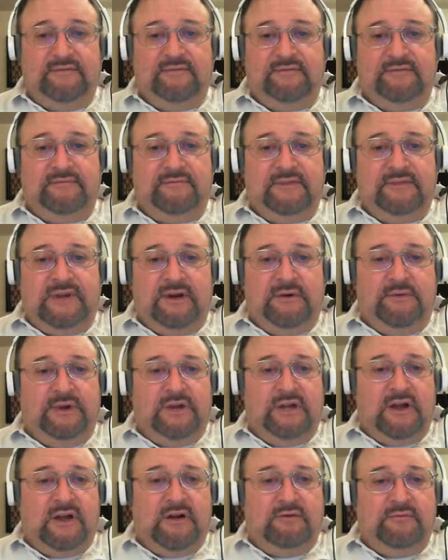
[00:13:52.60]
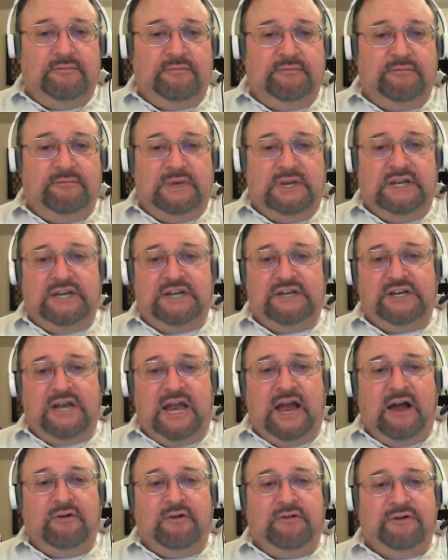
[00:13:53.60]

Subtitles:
There we go. Media Shout.